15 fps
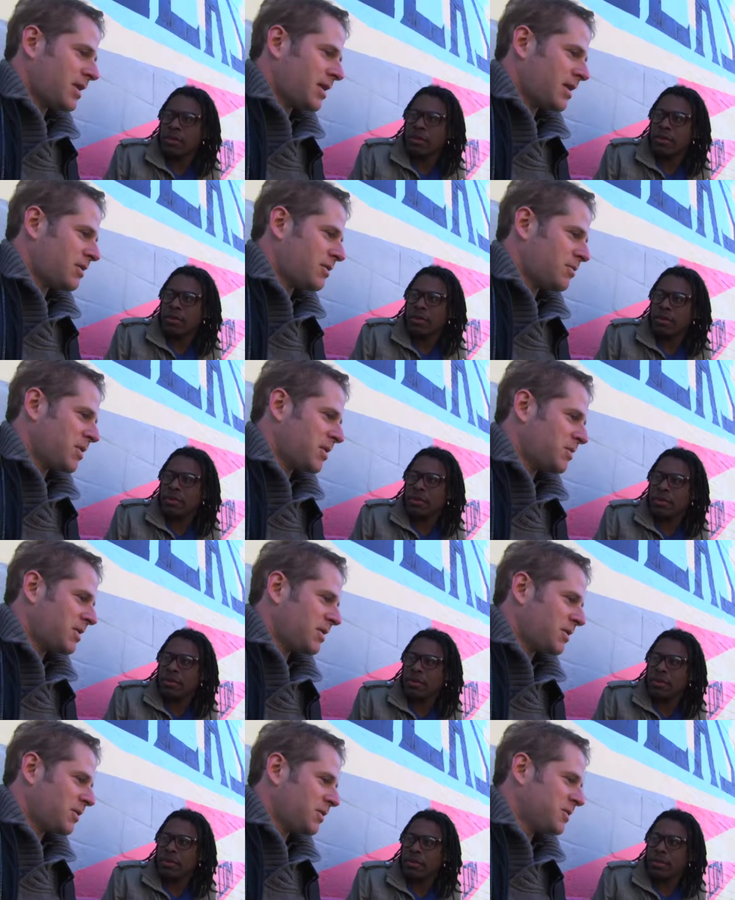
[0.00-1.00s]
Speaker 1: I don't know, maybe
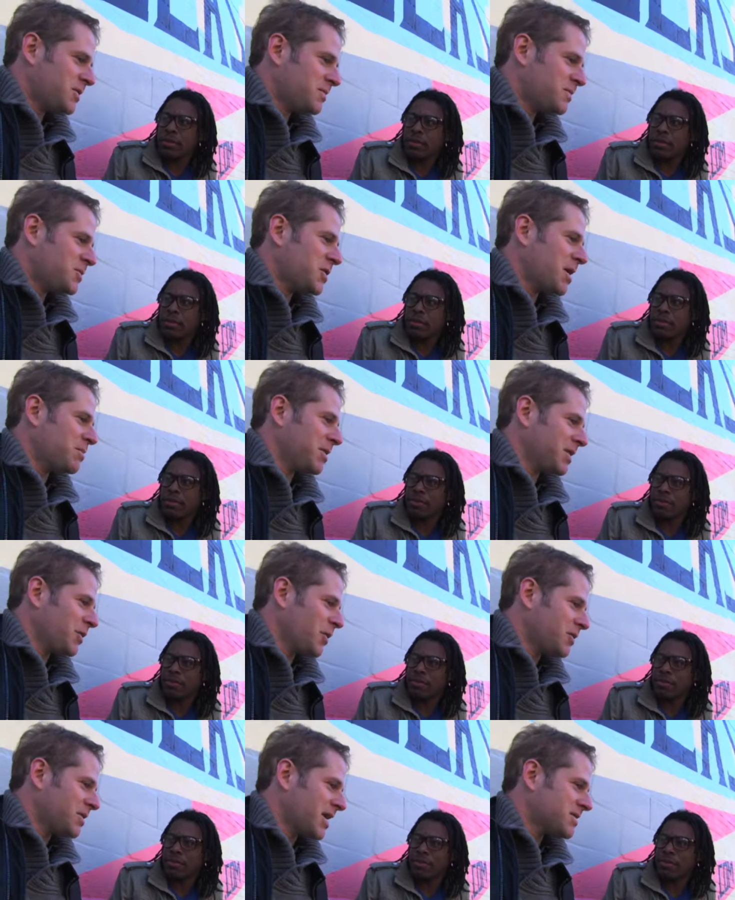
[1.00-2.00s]
you know, shaping their
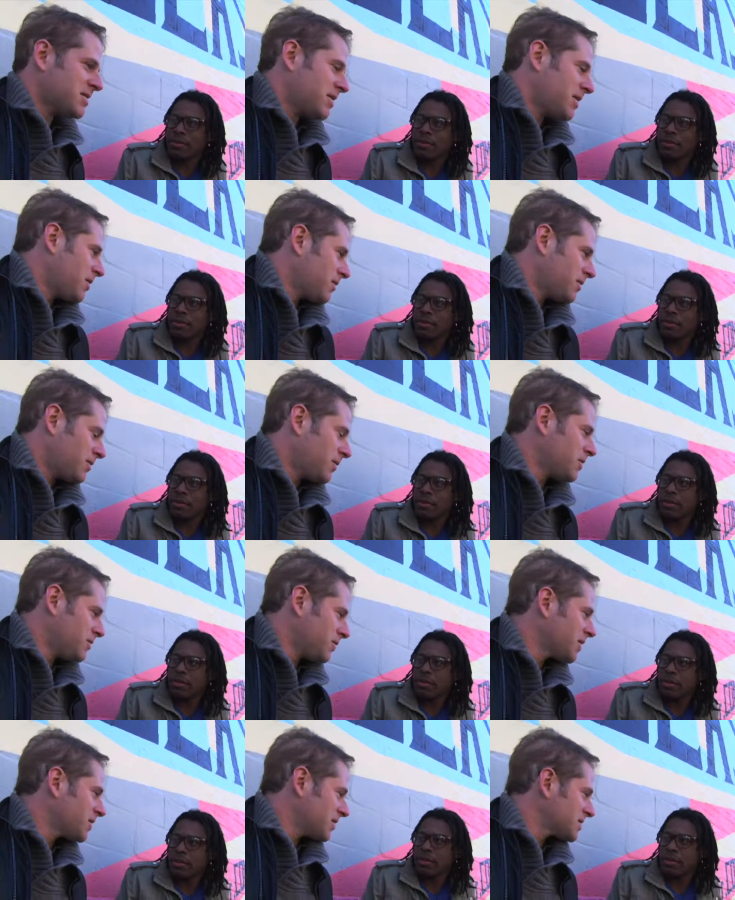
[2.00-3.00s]
own destiny or, or
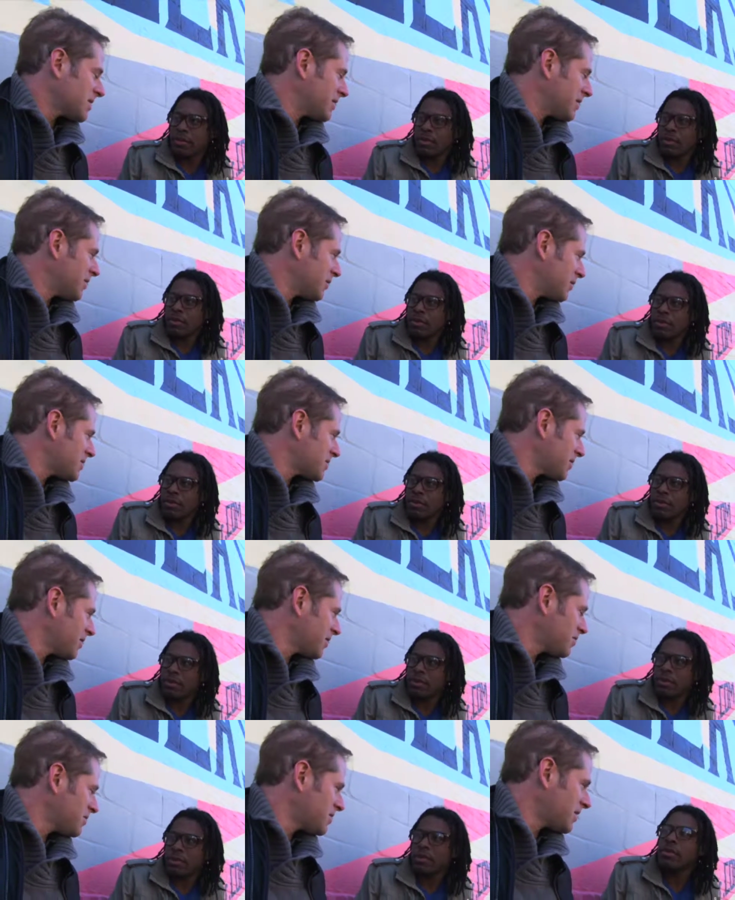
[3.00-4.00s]
doing things on their own
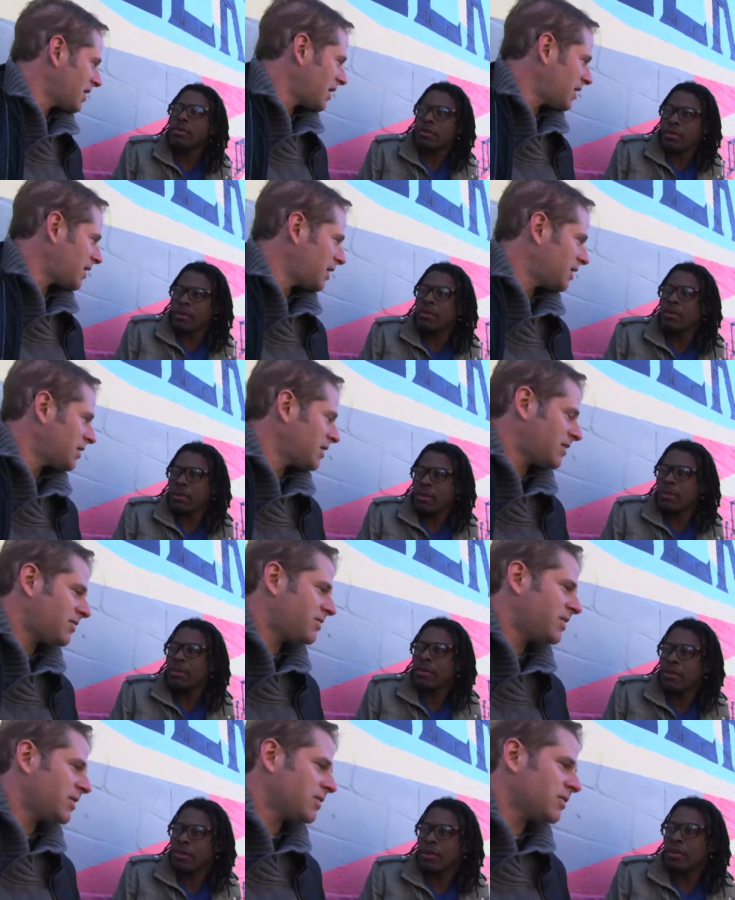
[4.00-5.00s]
terms. That mm-hmm. it, that
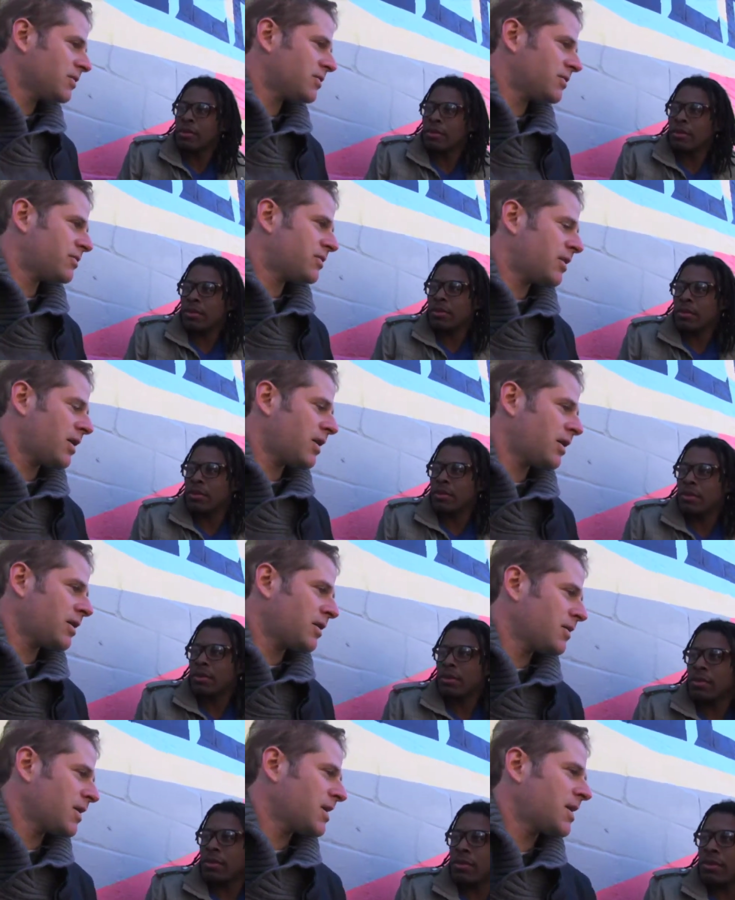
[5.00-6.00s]
feels very, you
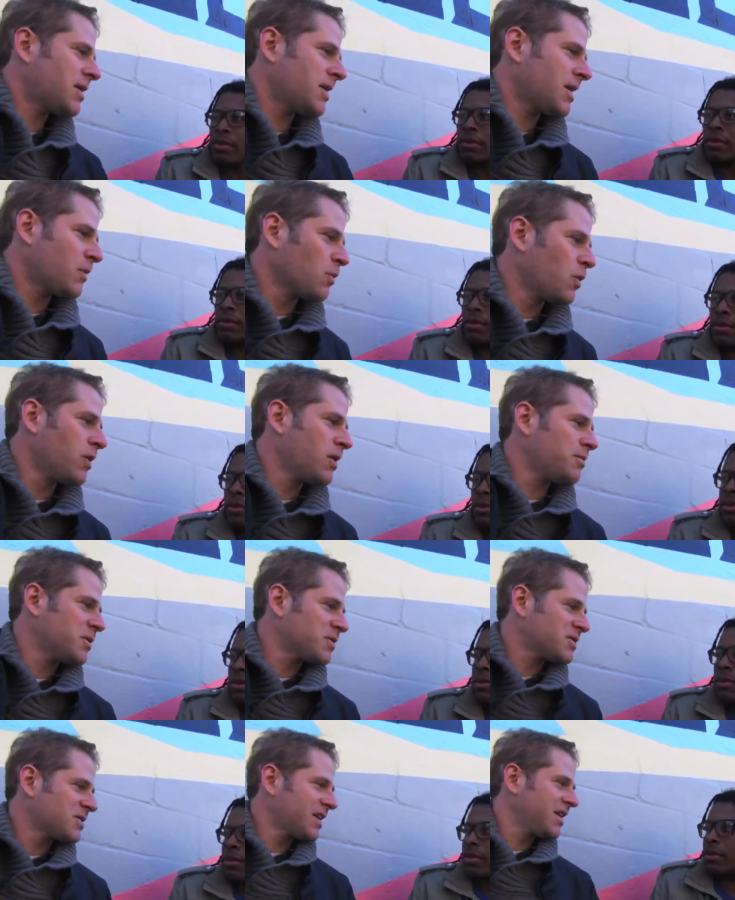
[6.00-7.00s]
know, that kind of like roll up your
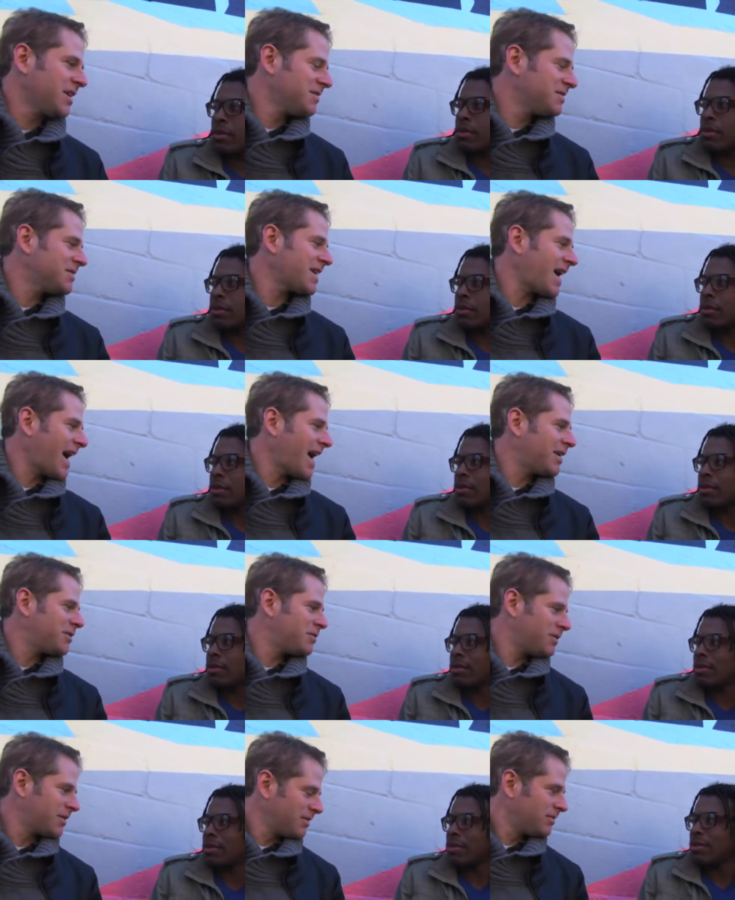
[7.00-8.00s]
sleeves
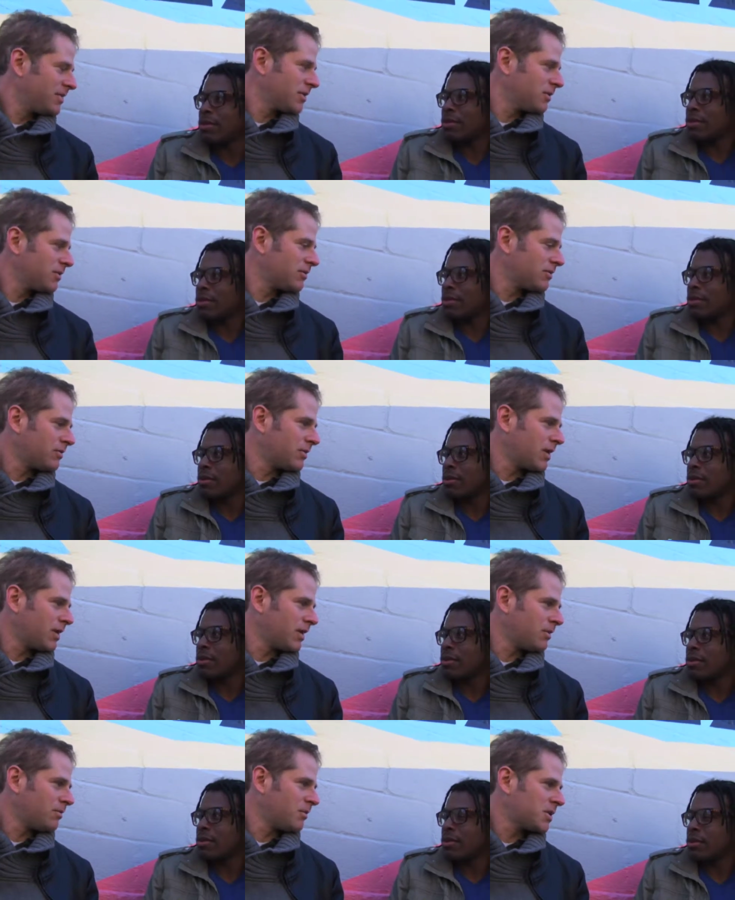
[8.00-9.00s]
attitude that feels
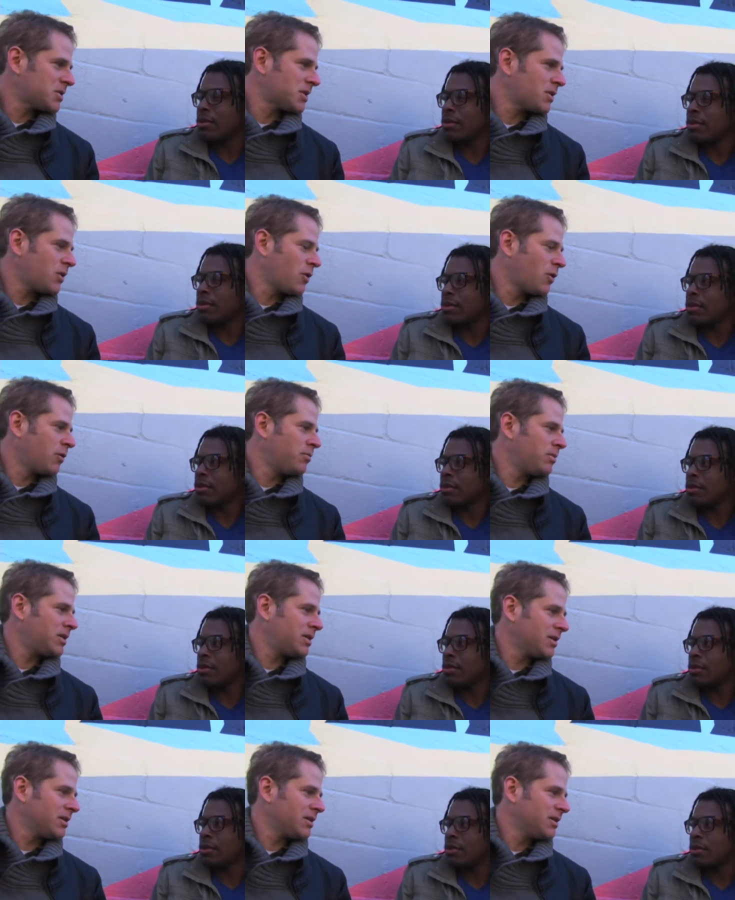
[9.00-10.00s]
very much at home
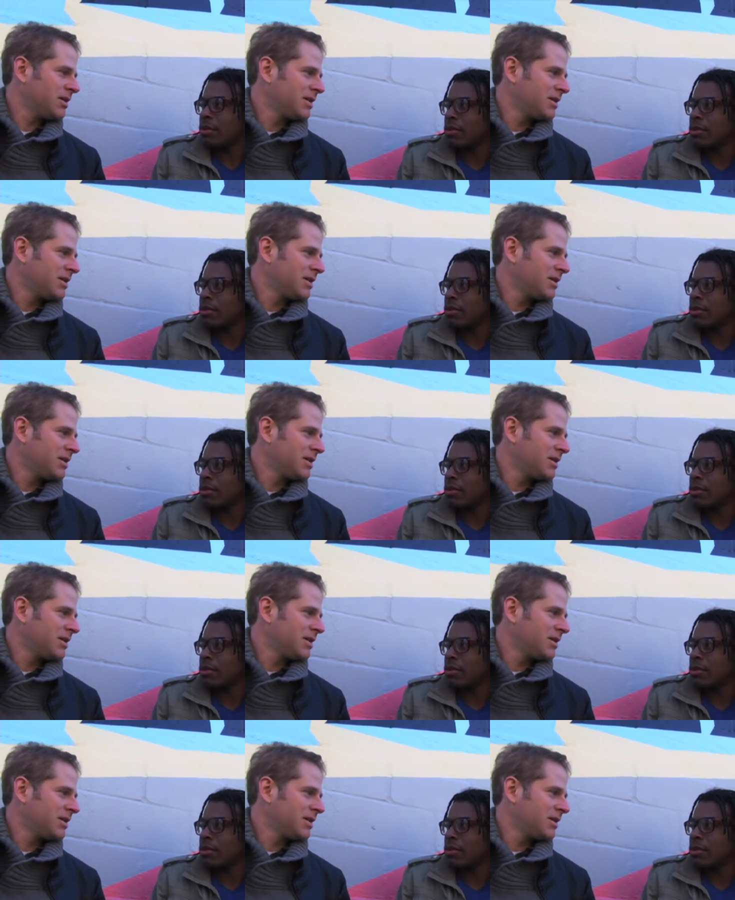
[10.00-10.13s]
here.